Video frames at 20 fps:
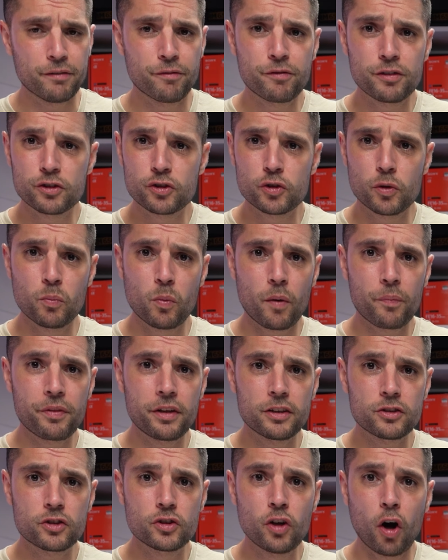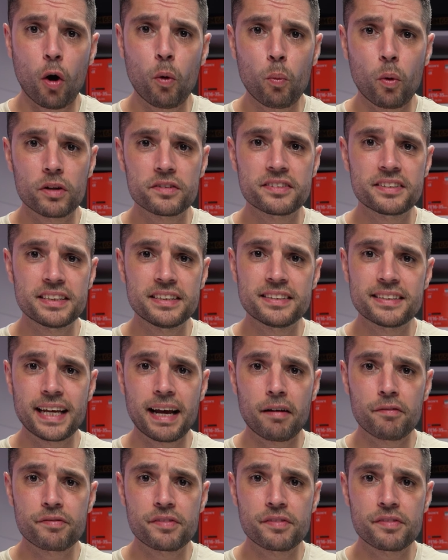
For someone that's not wanting to have